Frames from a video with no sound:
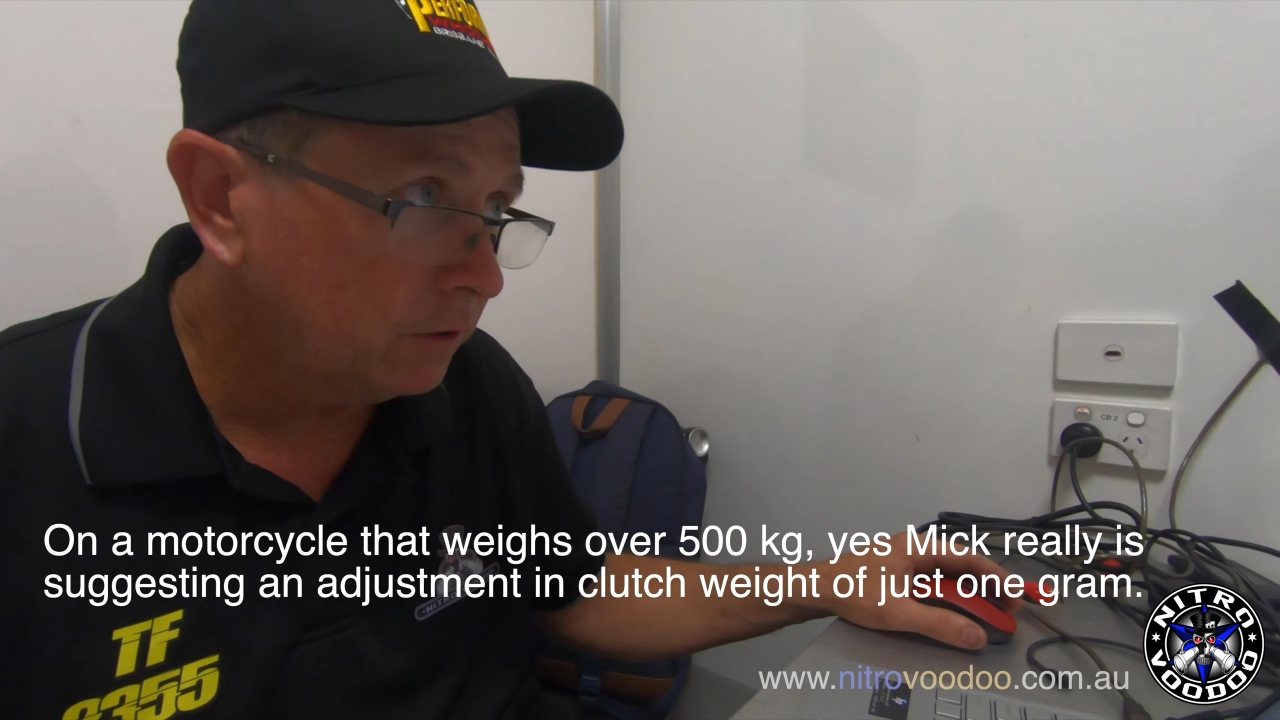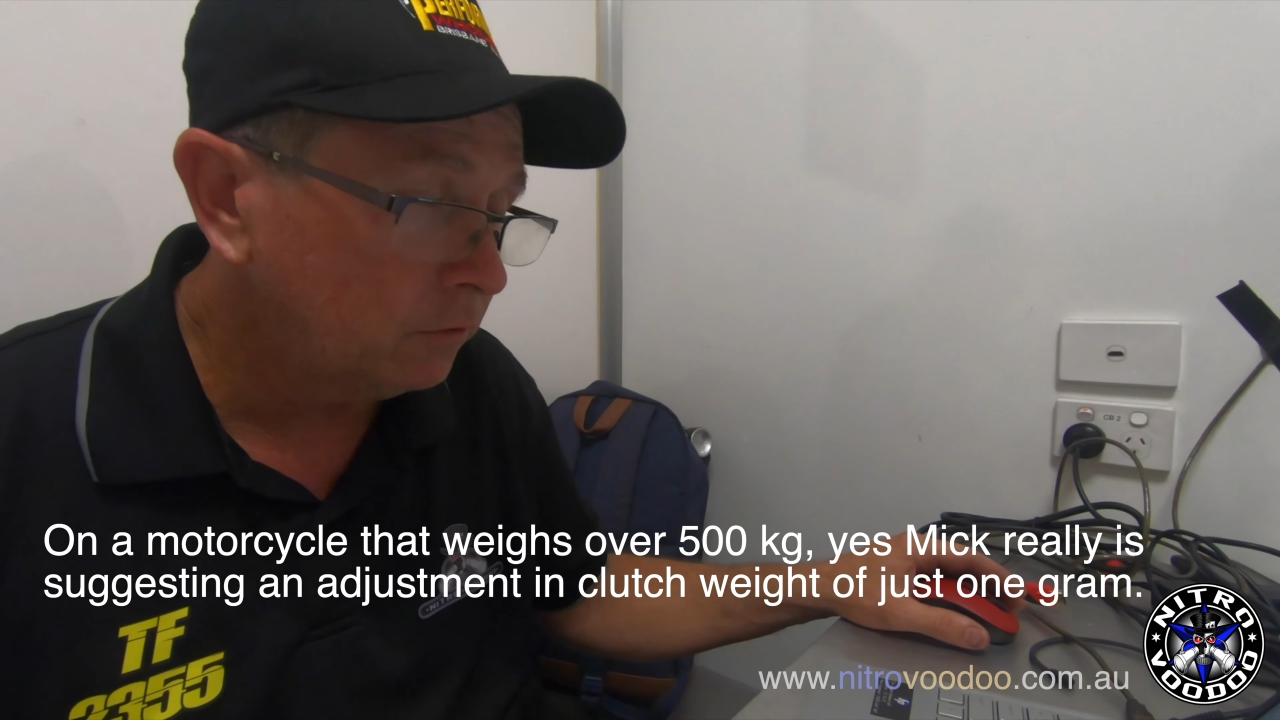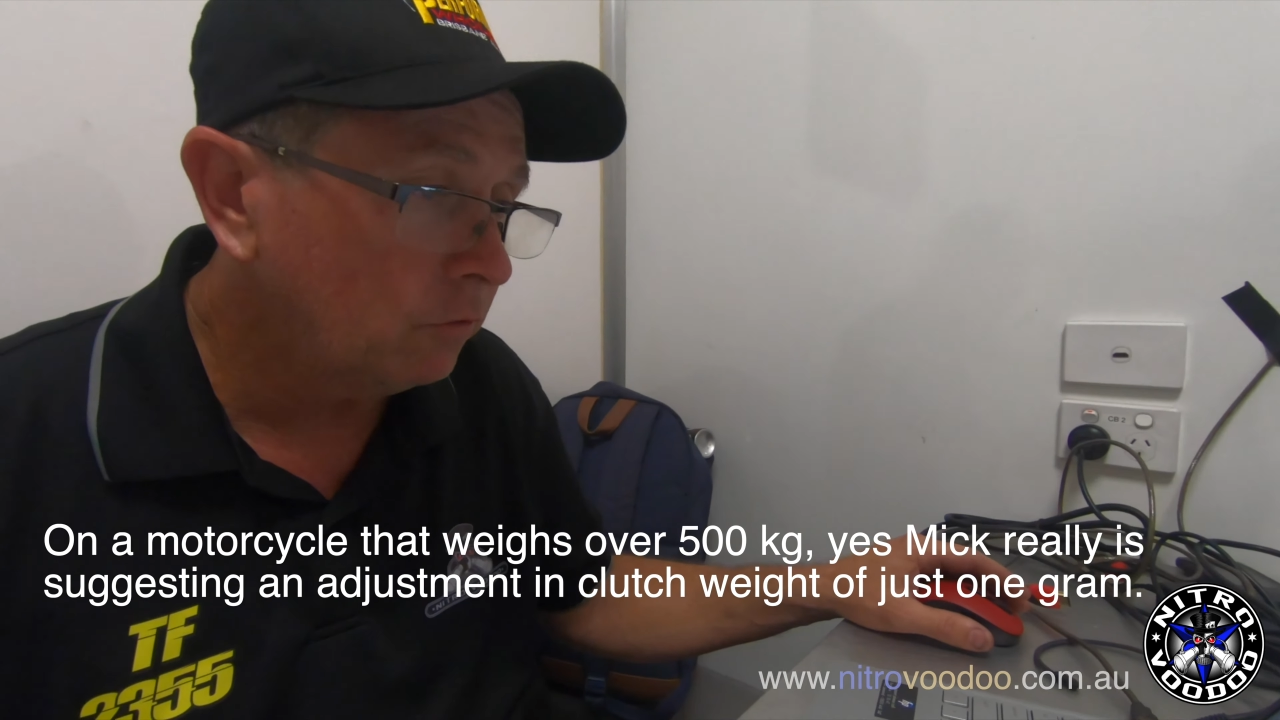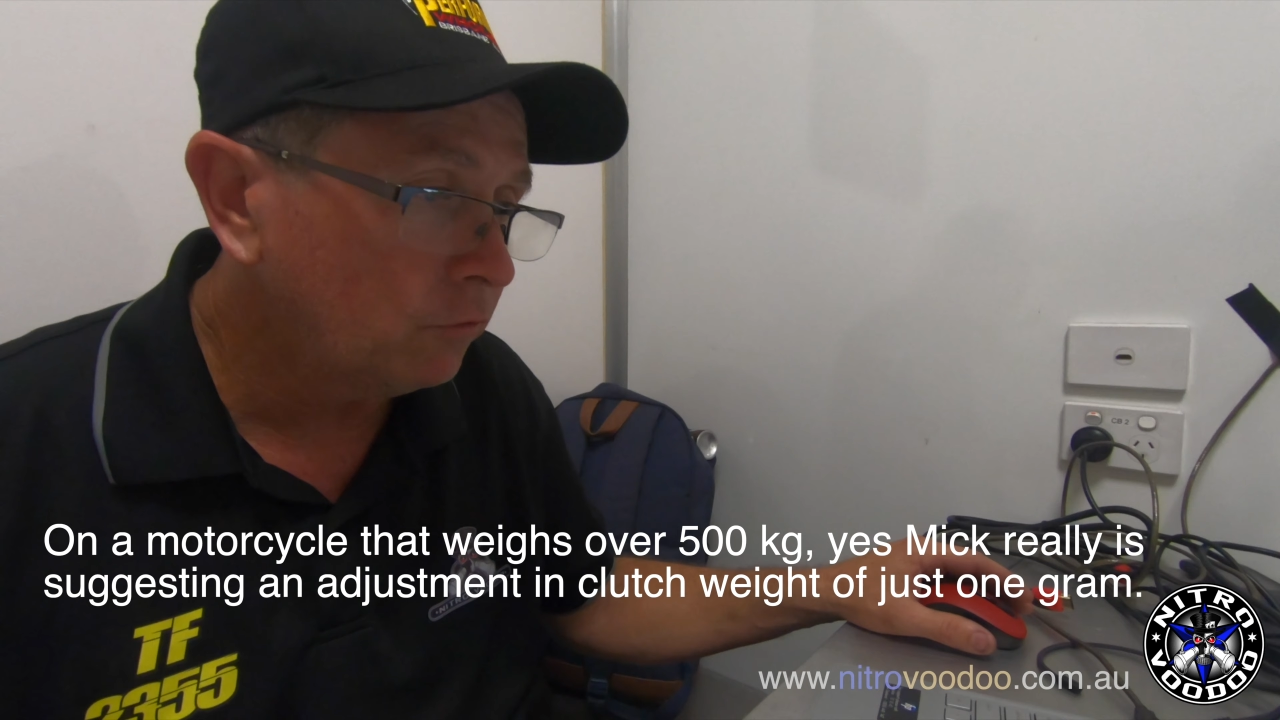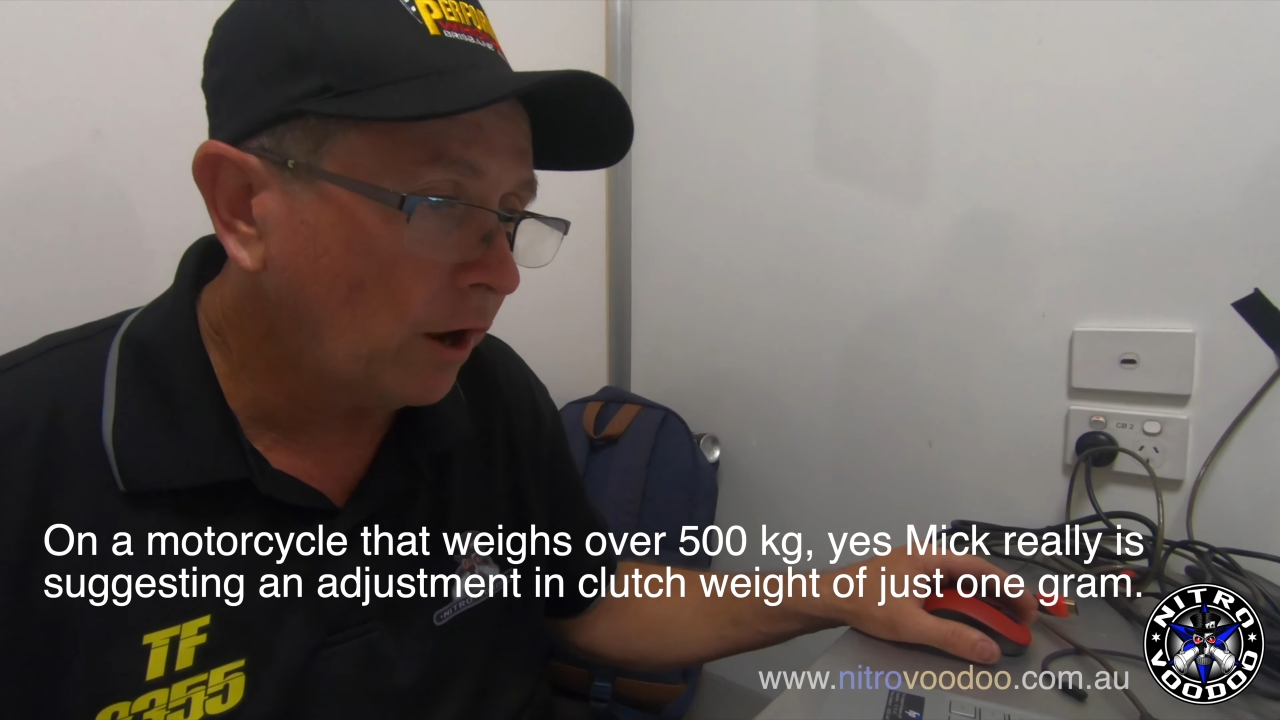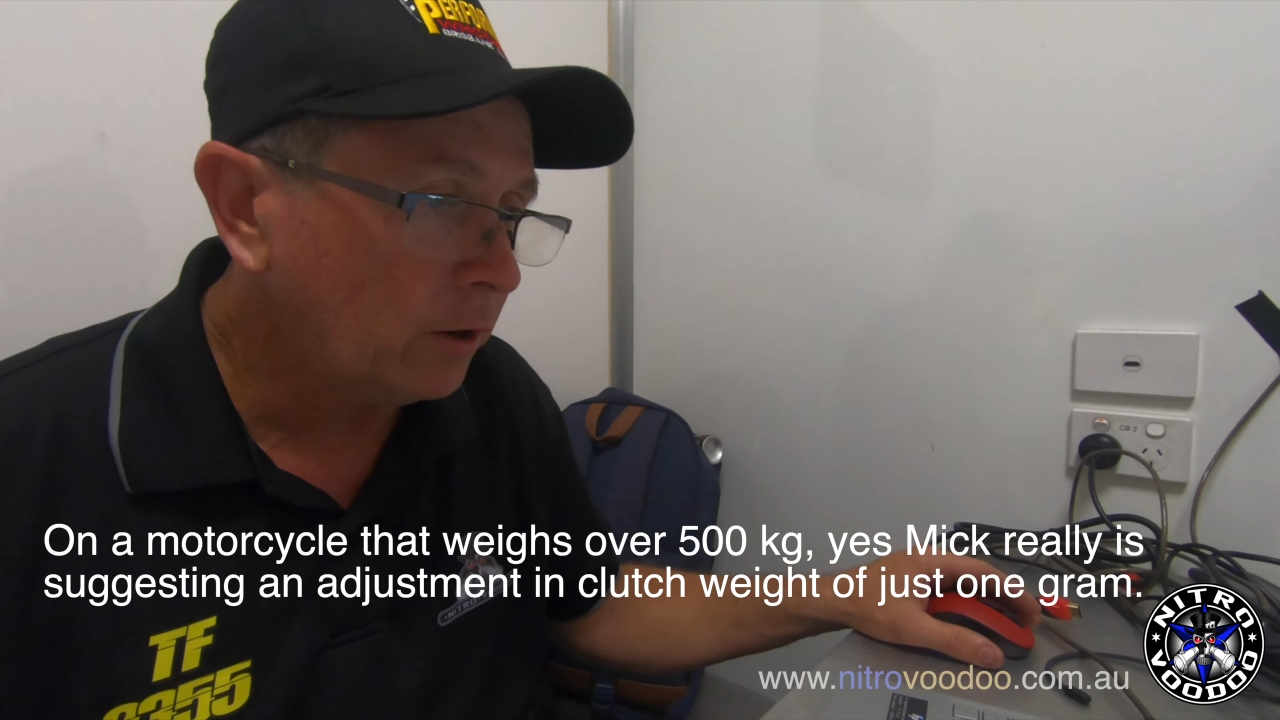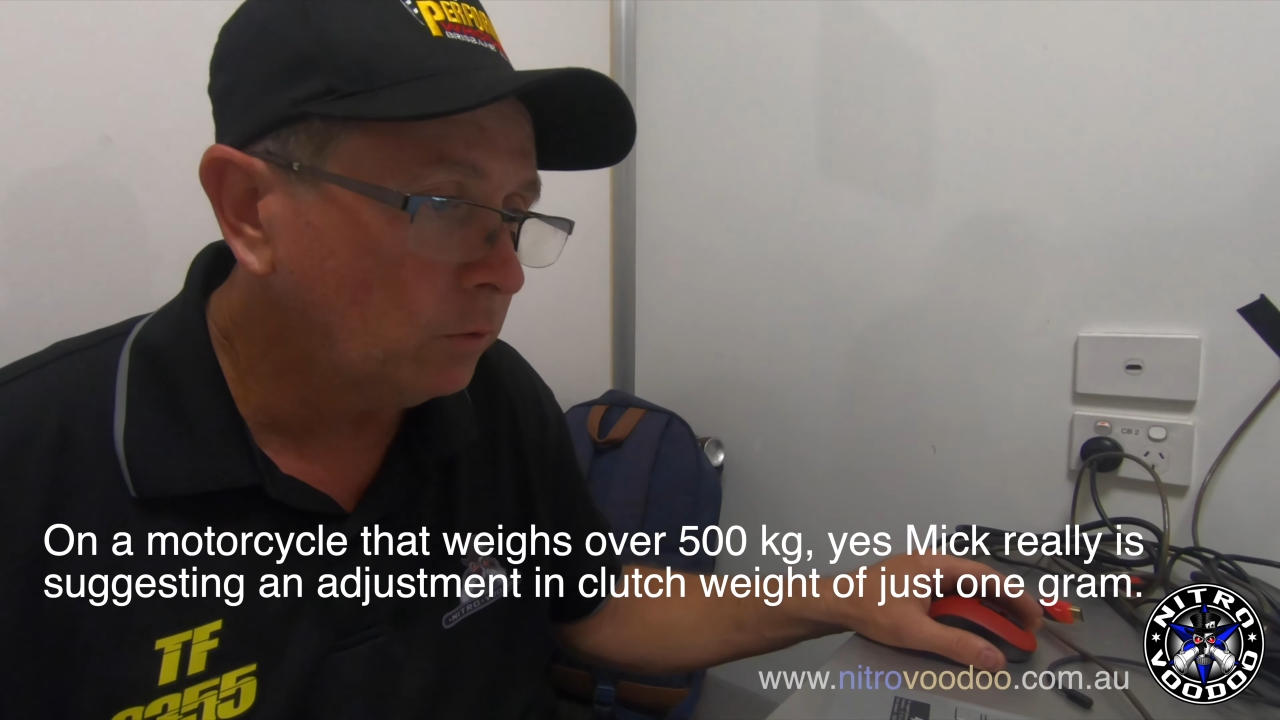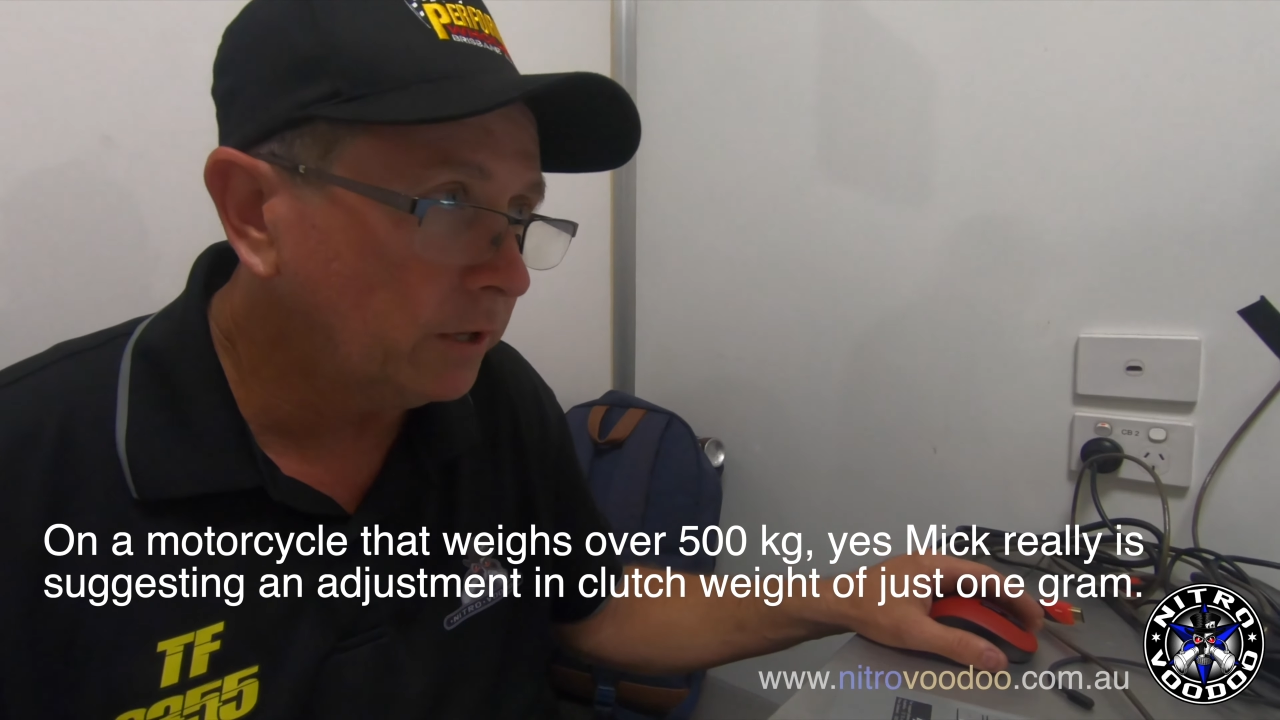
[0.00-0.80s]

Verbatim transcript: The tr track